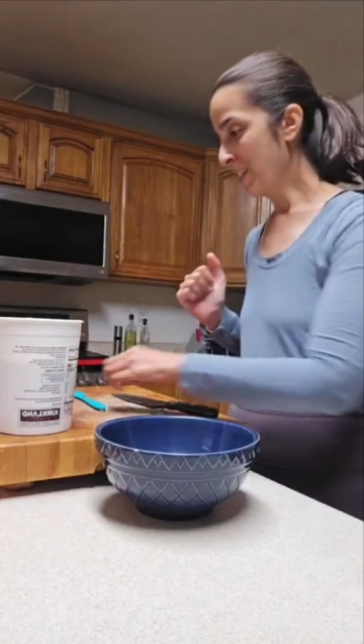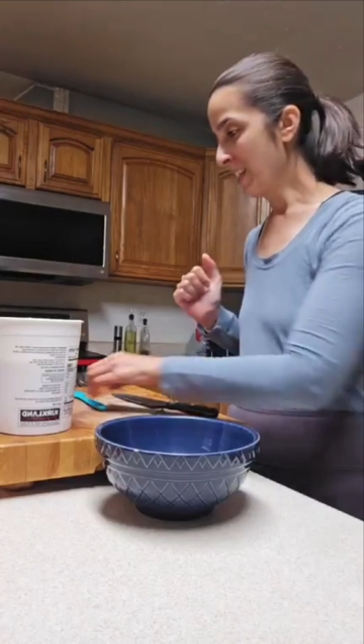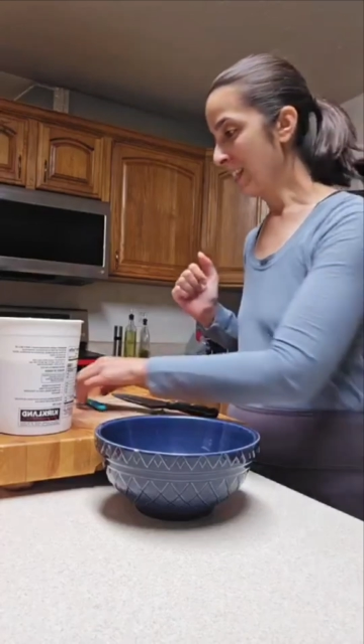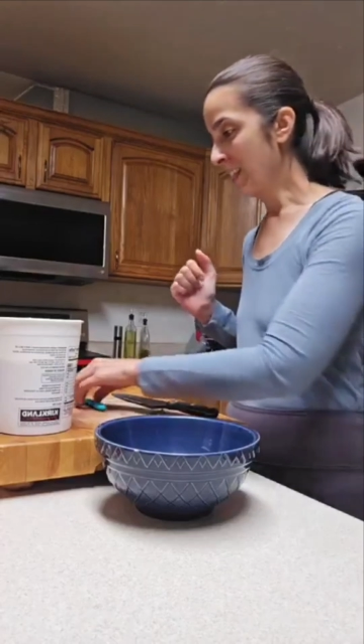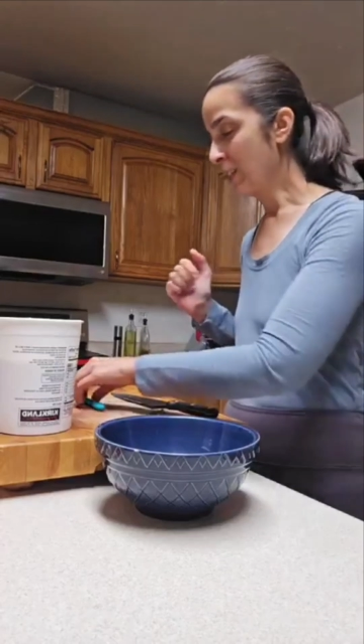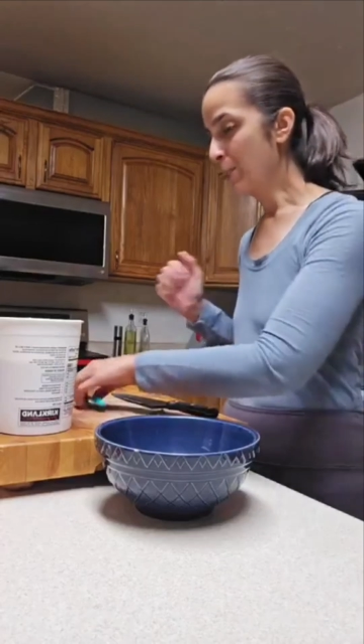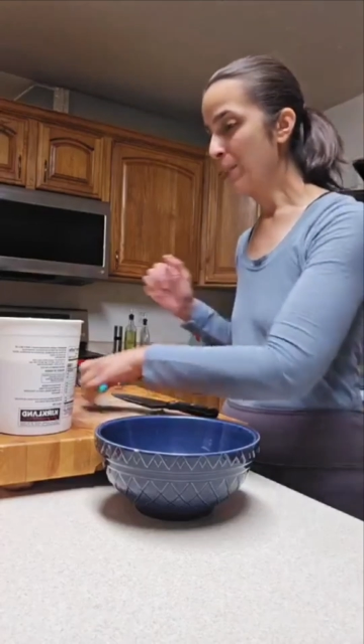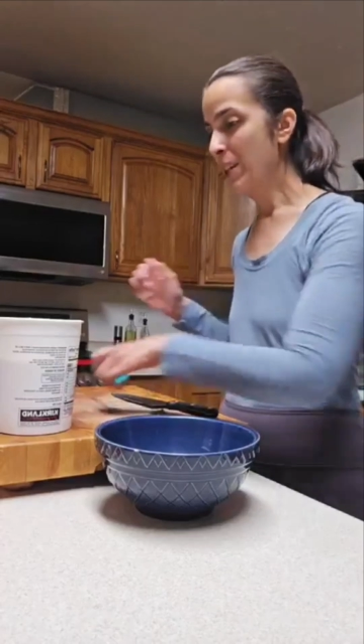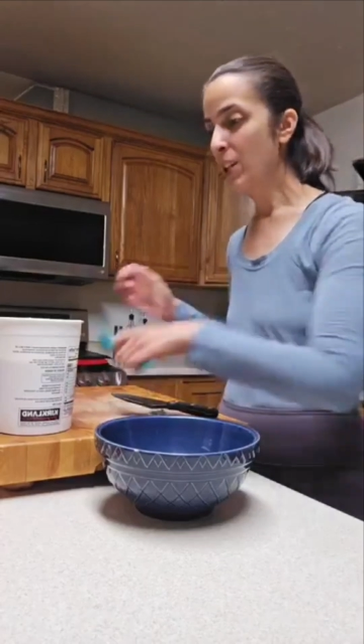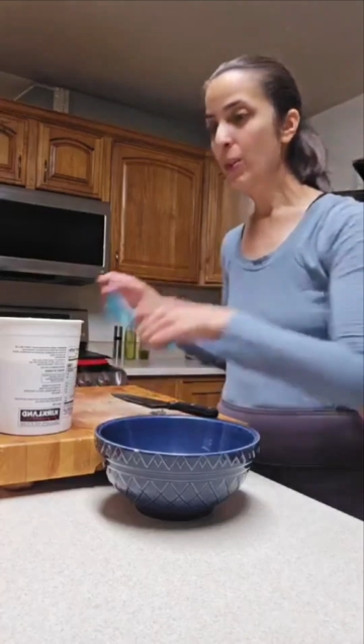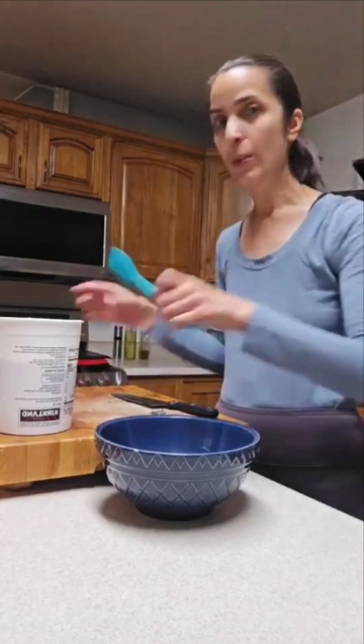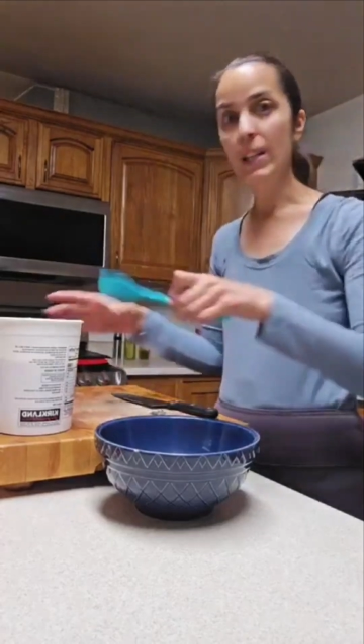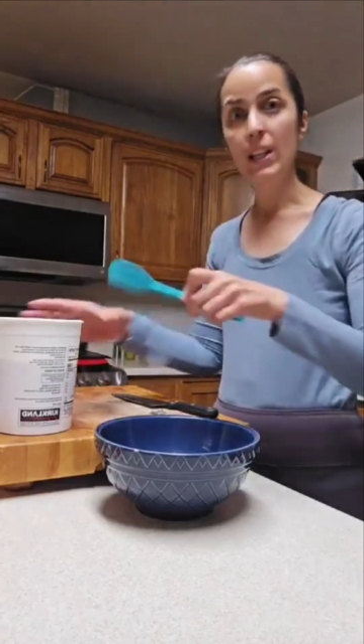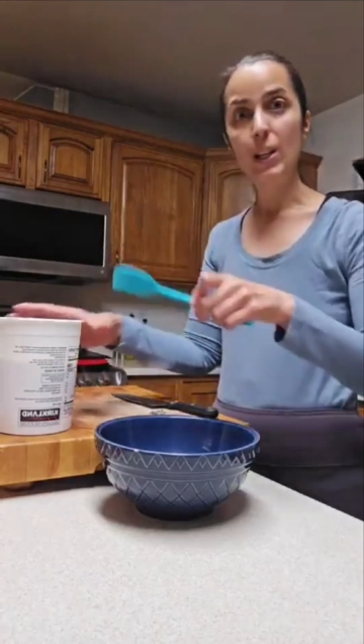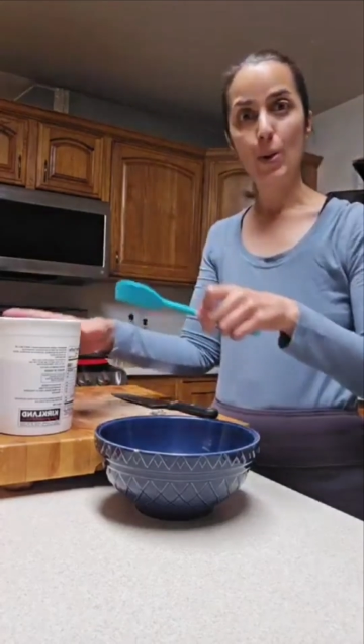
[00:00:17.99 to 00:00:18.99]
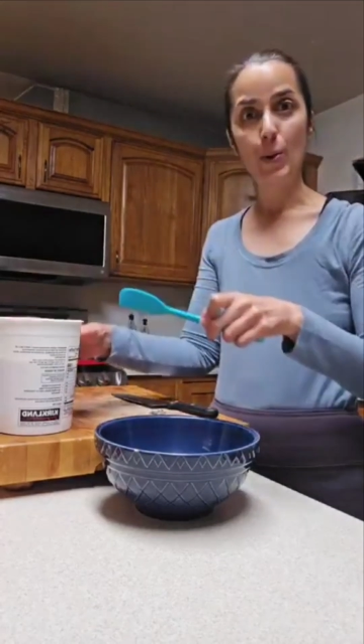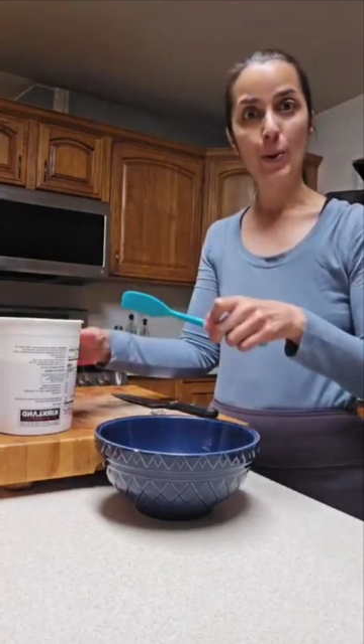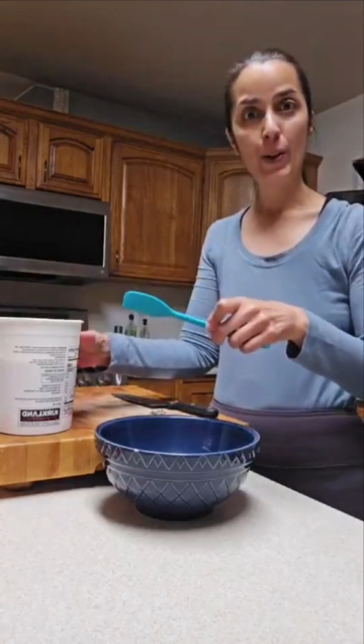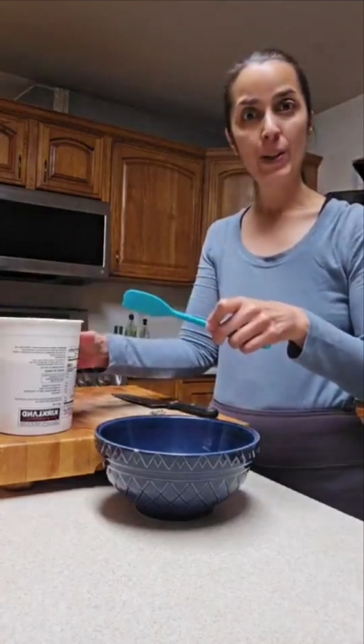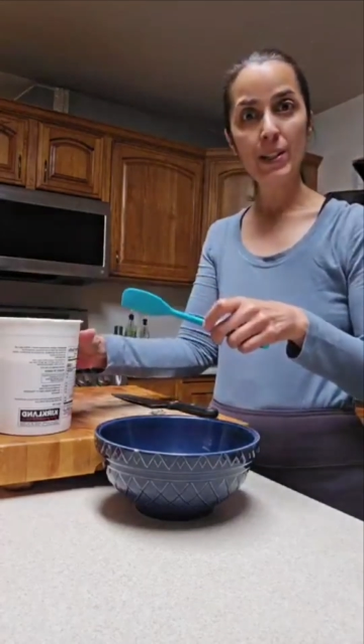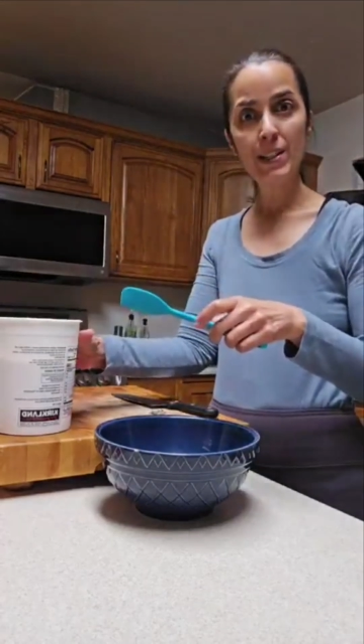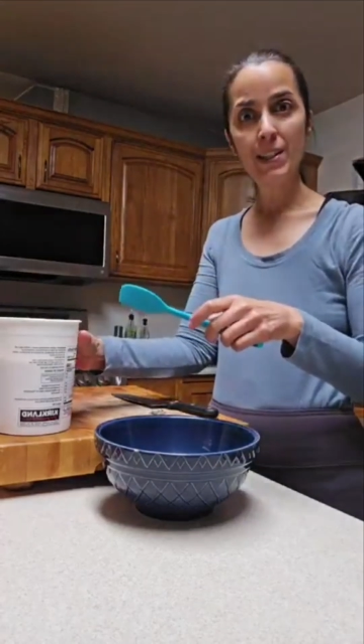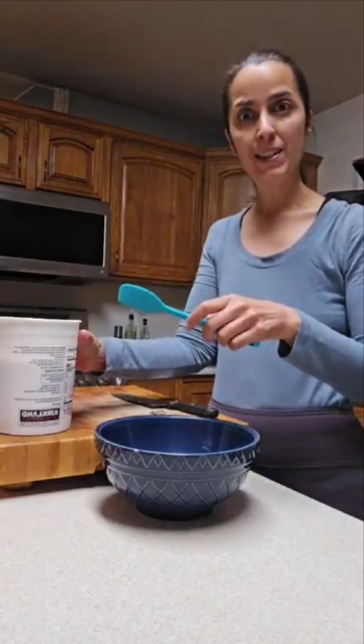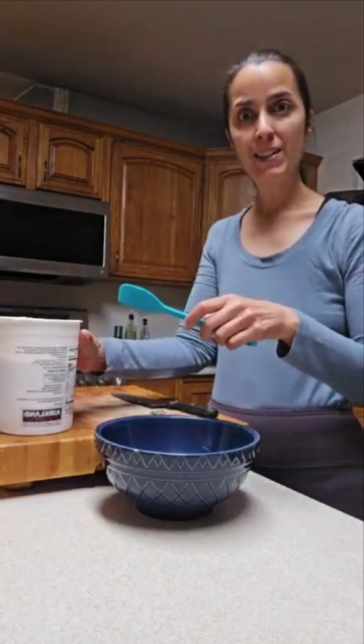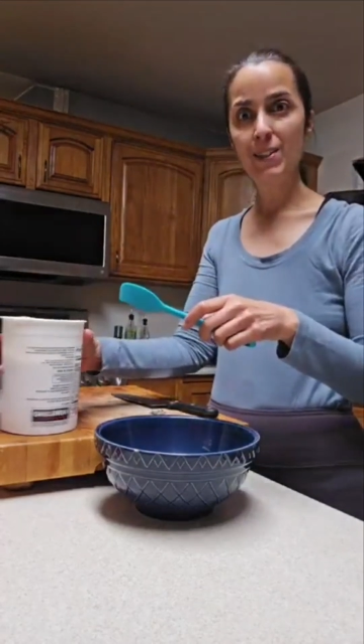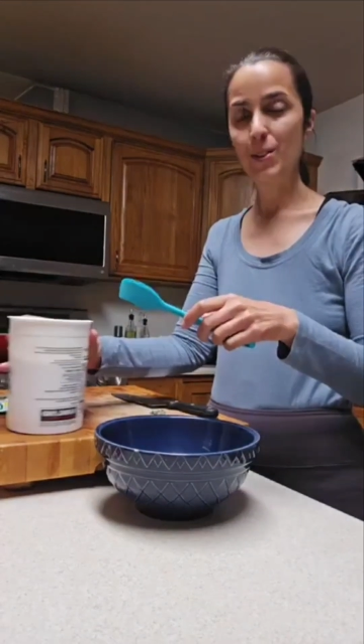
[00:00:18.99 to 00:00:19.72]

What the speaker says: is a little bit of Greek yogurt.